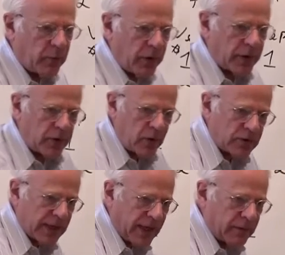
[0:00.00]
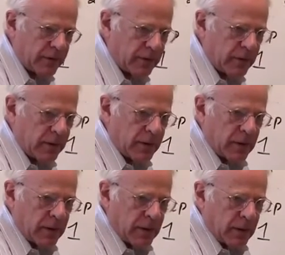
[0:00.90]
the worker goes out
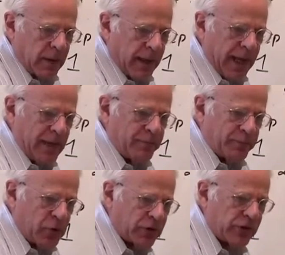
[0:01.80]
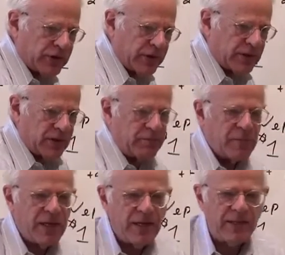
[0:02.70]
and purchases
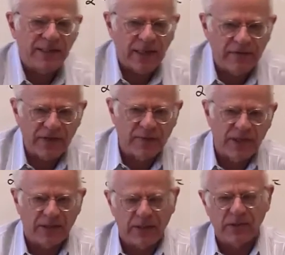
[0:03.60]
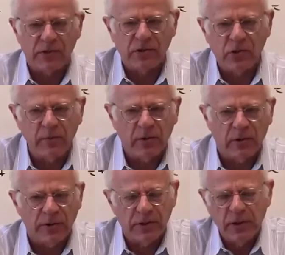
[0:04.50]
means of subsistence, consumer
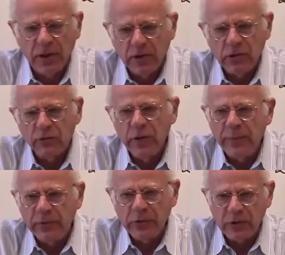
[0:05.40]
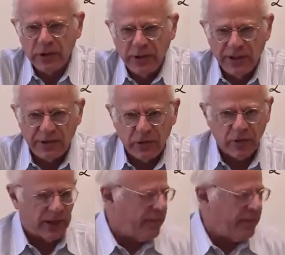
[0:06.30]
goods, to reproduce his or her